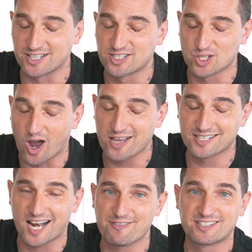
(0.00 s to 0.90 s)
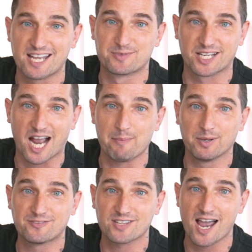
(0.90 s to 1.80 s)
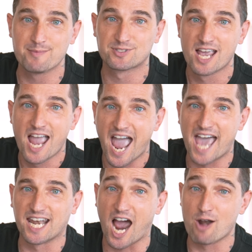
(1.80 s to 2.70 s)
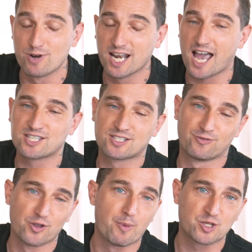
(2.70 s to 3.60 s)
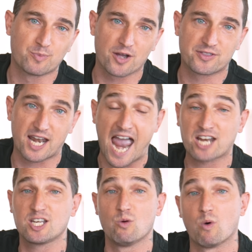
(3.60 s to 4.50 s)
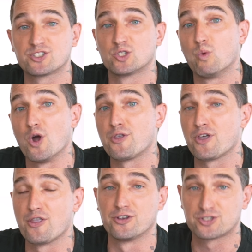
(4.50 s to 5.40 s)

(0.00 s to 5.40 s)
It's a task that I've attempted a couple of times and I realized for the most part that it actually wasn't worth the